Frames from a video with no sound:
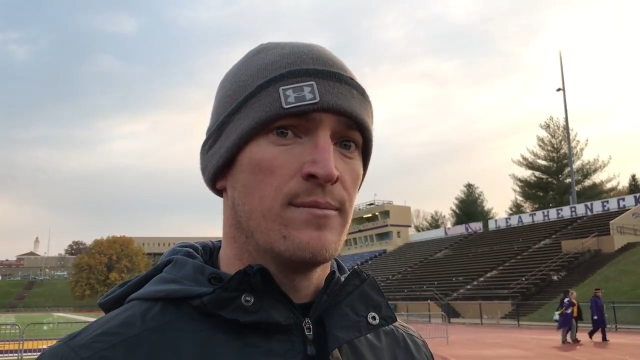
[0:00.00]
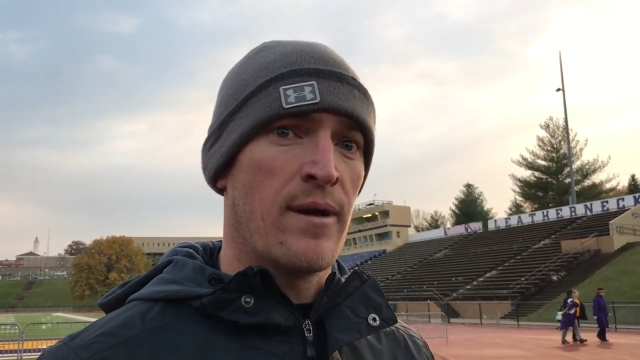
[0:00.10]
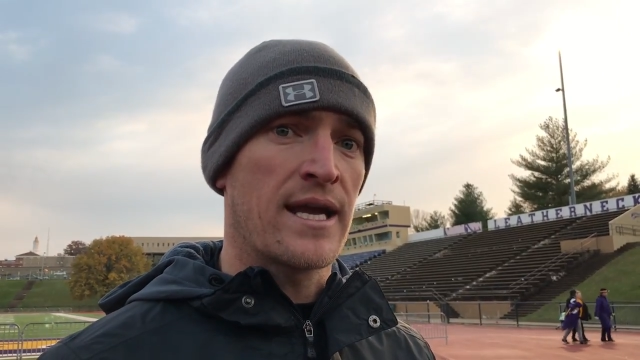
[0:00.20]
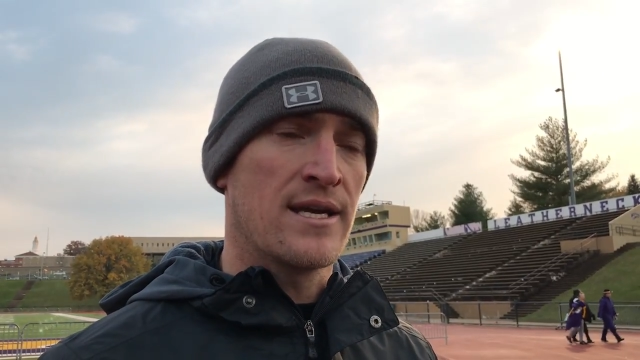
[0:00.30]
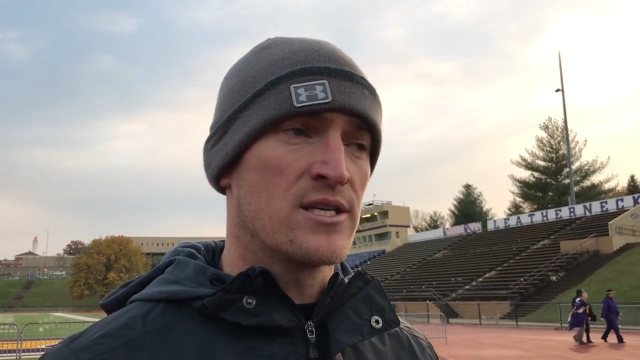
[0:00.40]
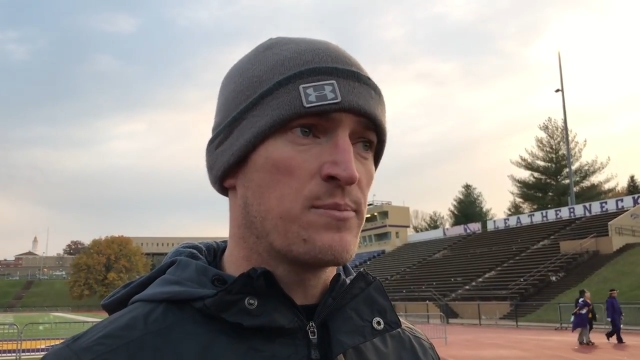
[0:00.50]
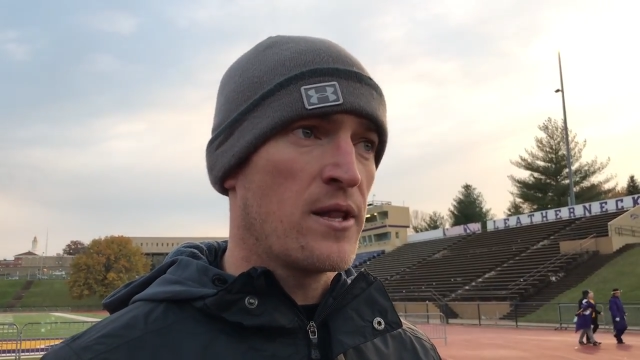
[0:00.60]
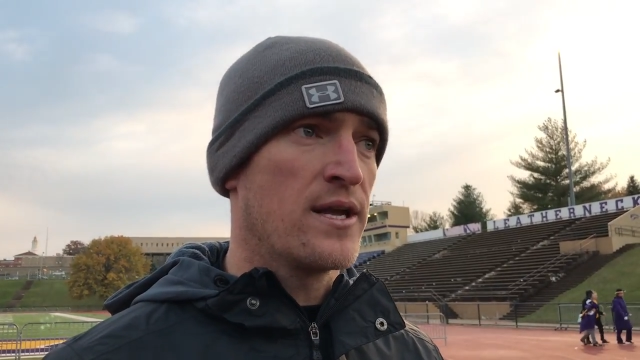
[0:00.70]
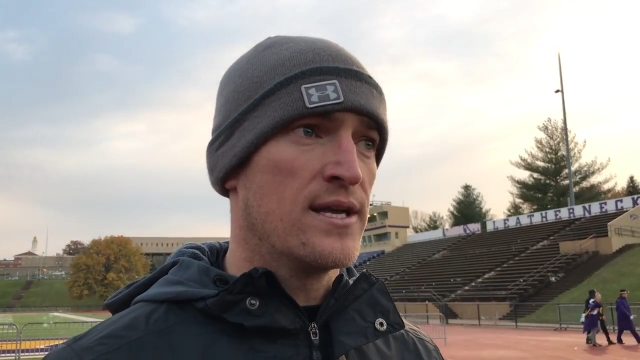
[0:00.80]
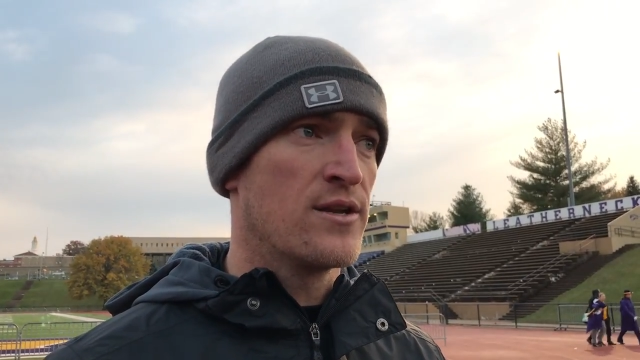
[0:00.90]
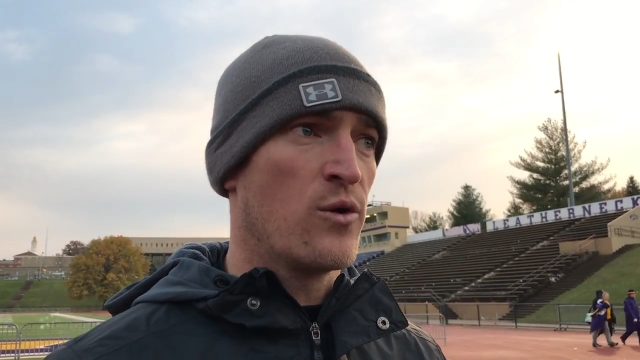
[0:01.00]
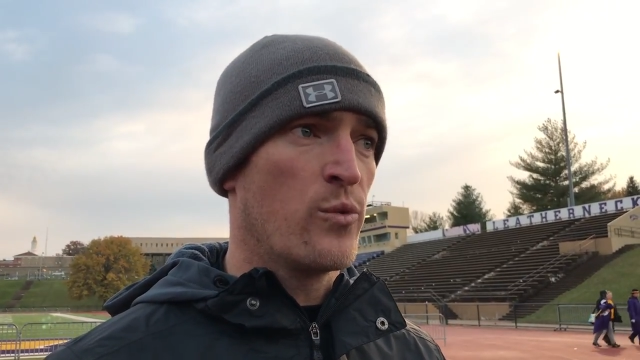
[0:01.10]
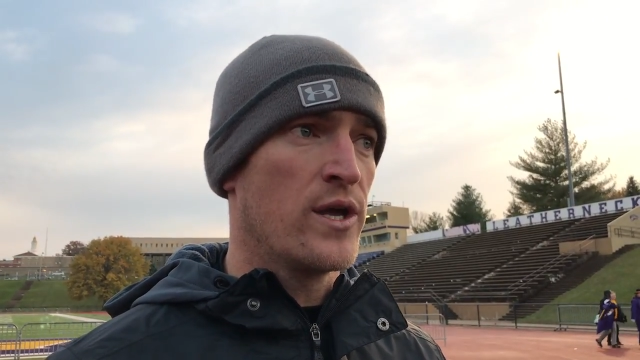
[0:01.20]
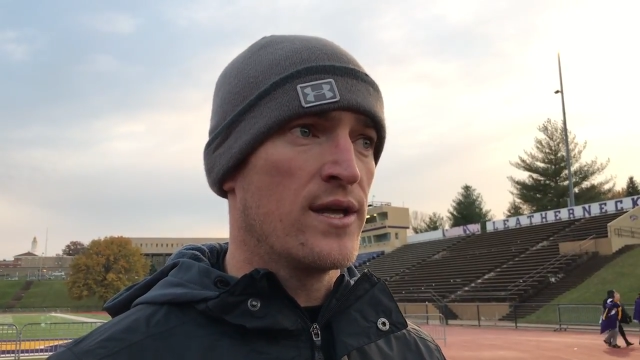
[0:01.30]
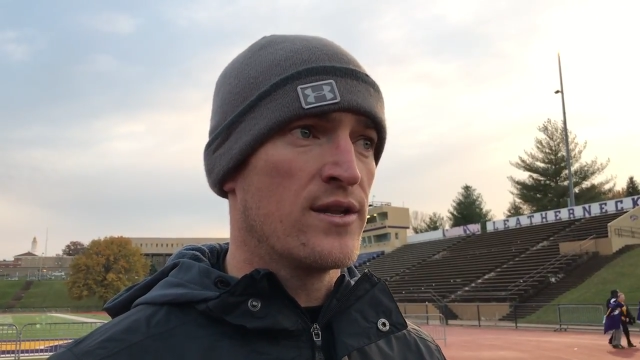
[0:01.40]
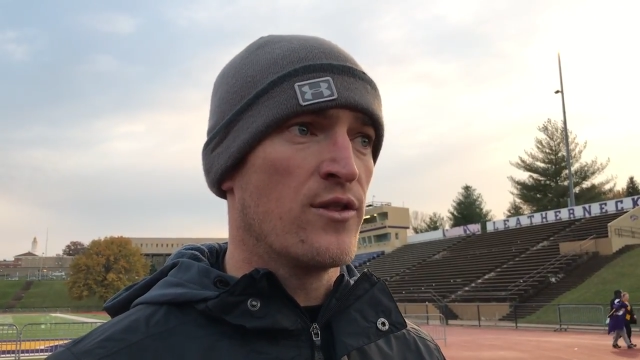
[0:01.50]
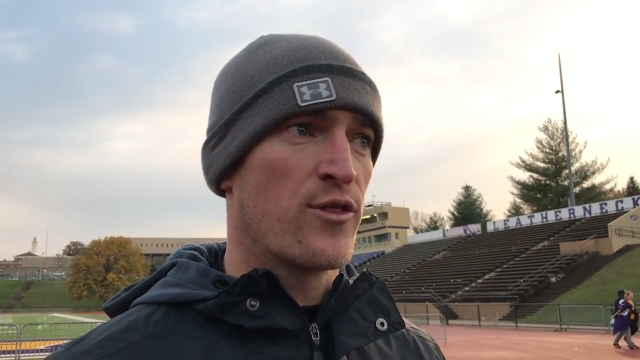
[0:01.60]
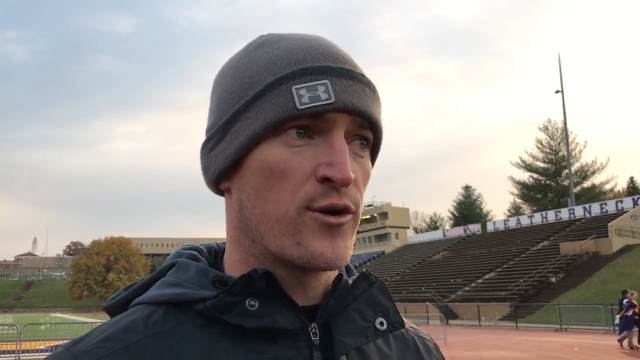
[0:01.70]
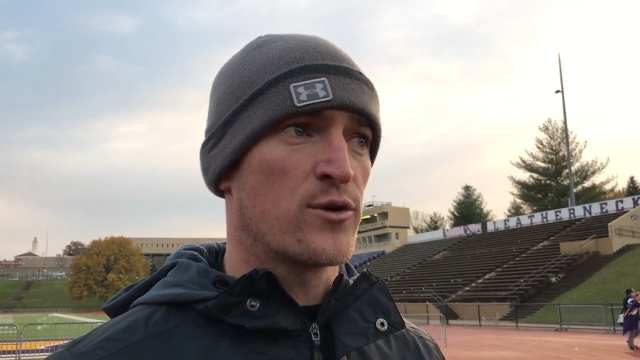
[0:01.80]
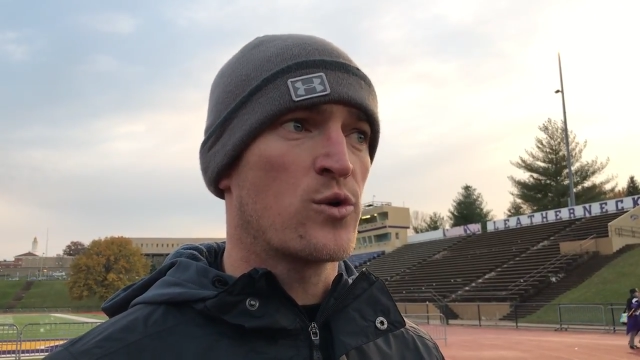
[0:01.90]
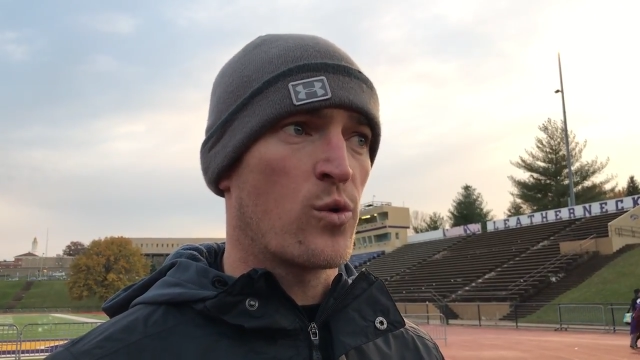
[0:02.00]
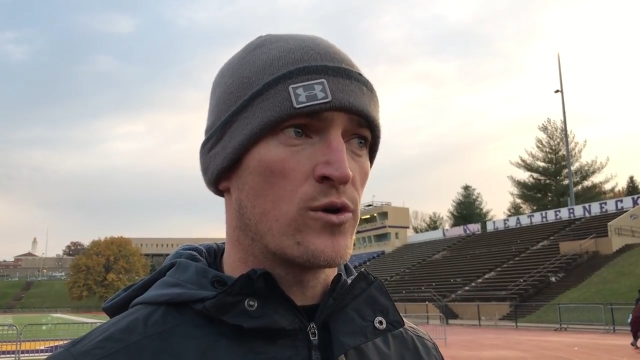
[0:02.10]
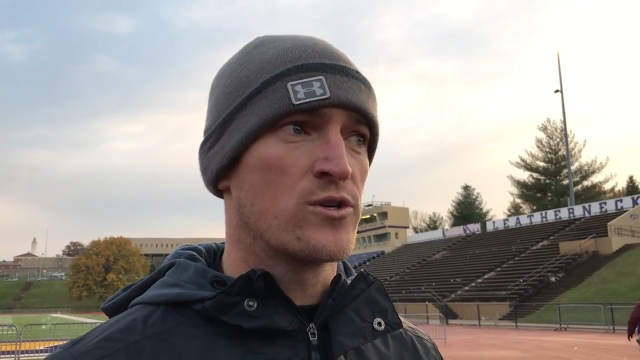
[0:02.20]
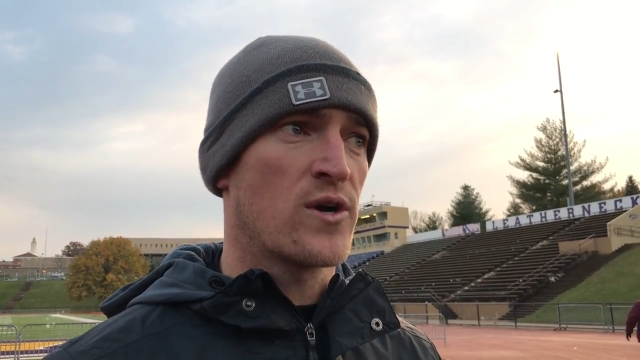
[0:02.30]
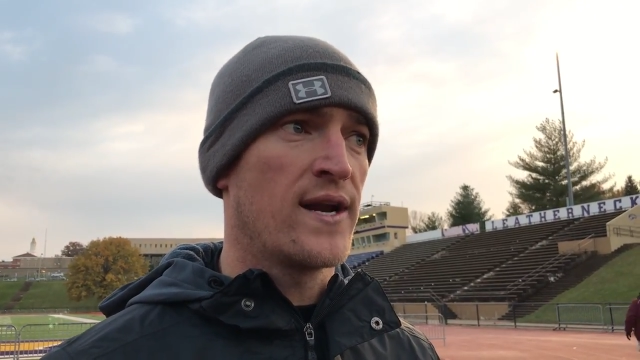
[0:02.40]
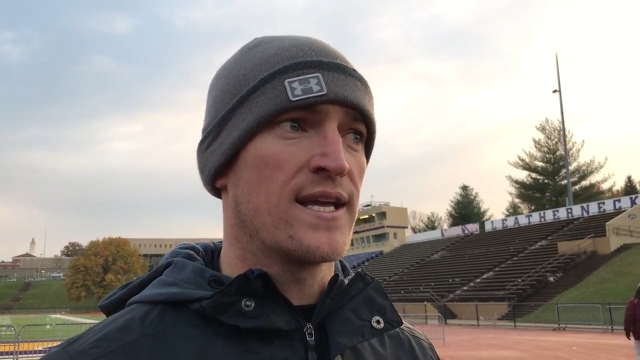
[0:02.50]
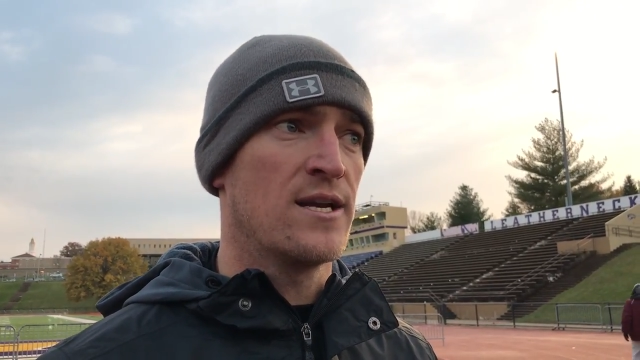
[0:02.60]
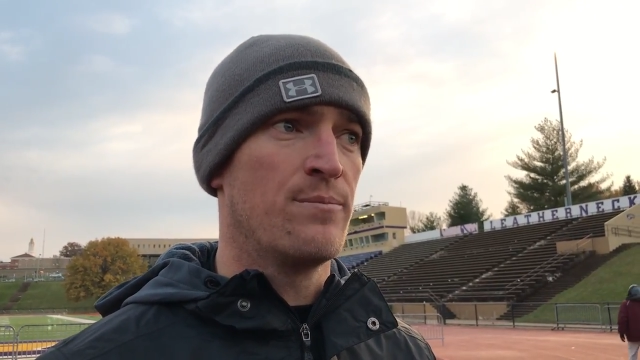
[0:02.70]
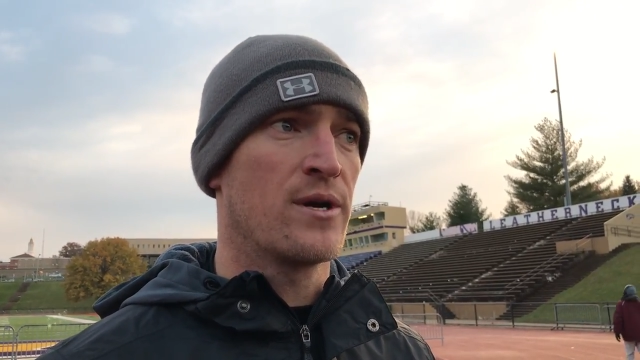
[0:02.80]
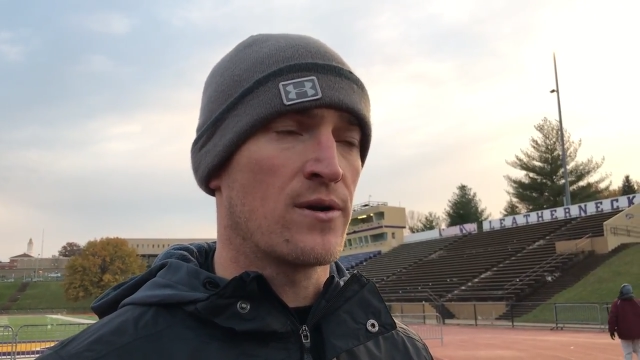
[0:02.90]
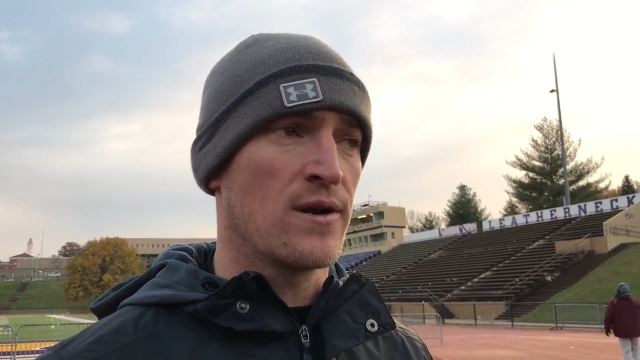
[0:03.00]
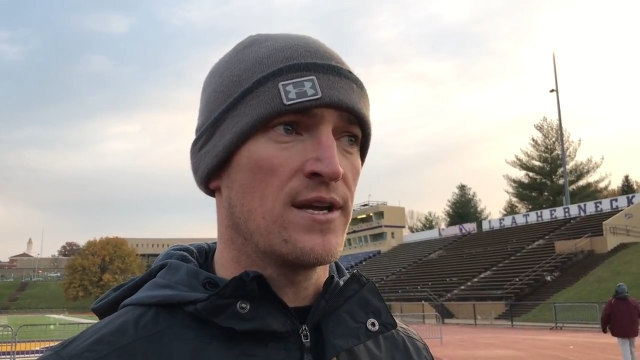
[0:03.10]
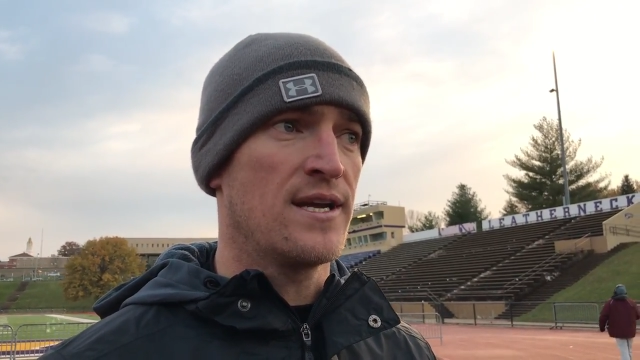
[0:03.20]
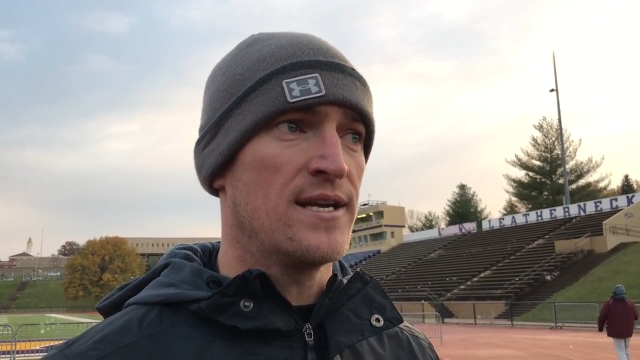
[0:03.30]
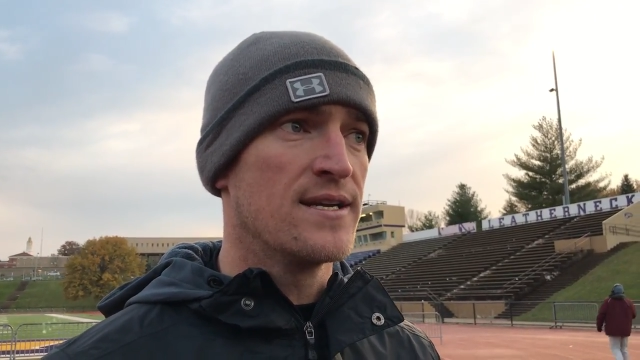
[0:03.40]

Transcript: making us play into the wind in the third quarter, trying to get a bigger lead.